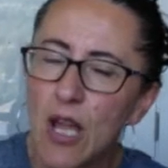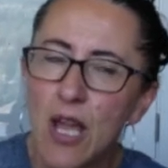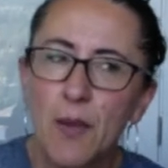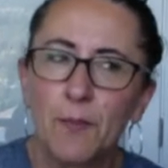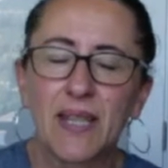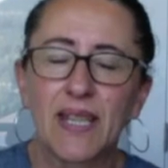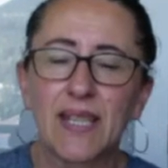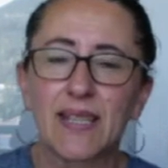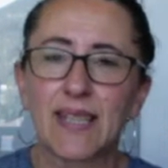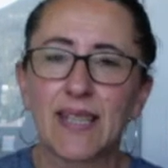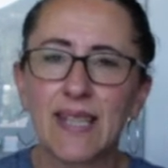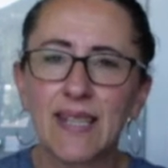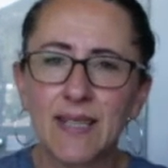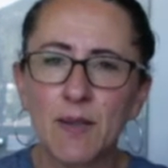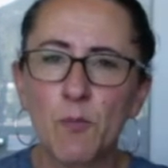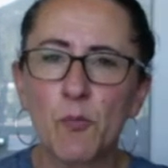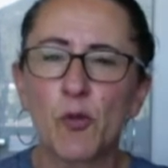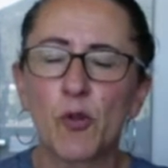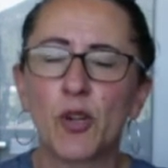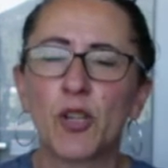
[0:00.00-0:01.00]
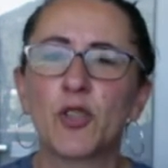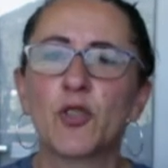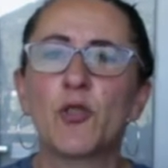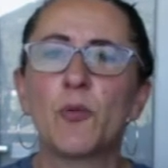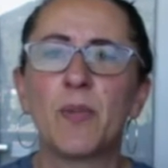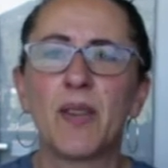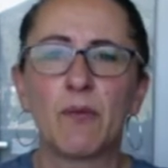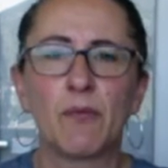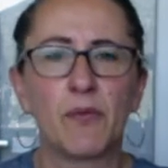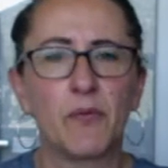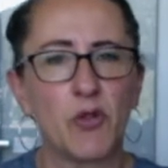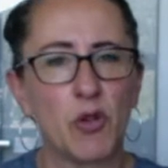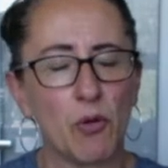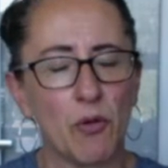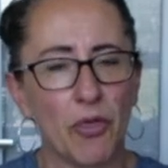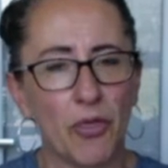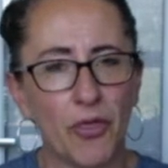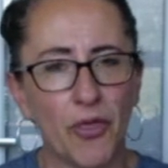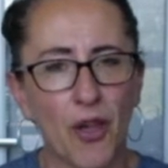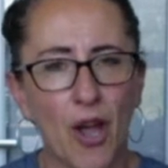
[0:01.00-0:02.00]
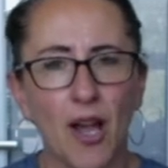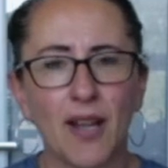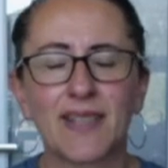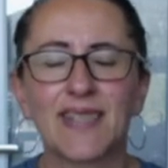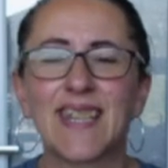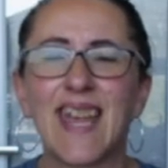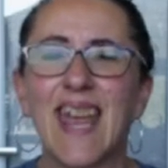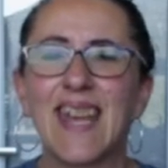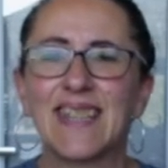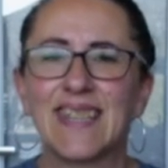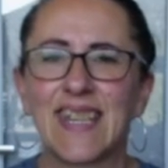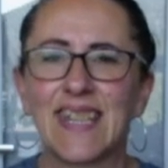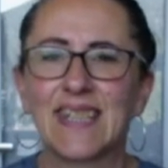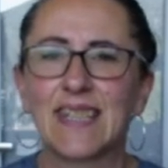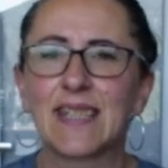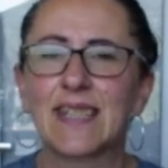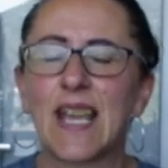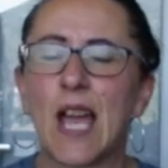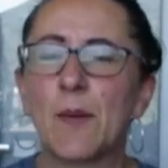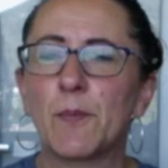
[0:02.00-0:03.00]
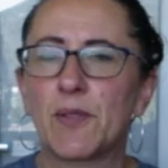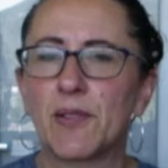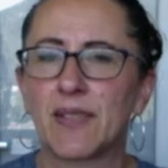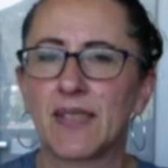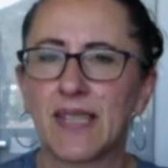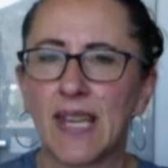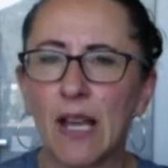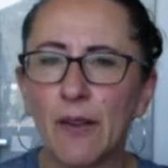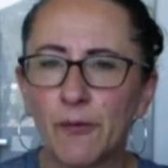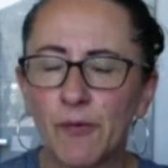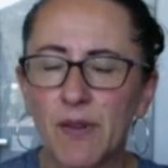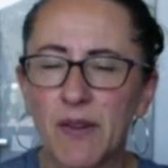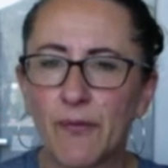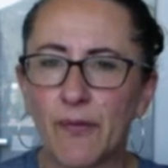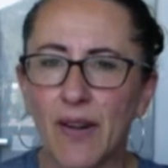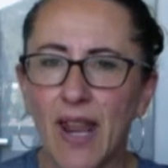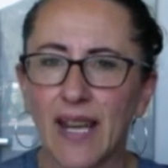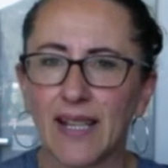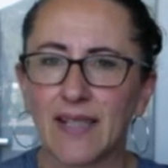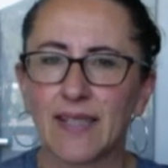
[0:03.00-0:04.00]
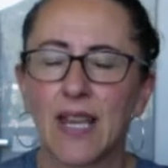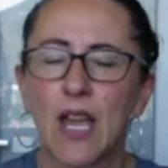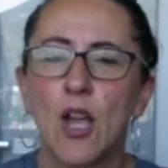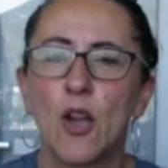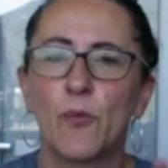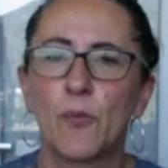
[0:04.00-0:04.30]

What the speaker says: because it is important to be with your own thoughts and take the time to self-reflect.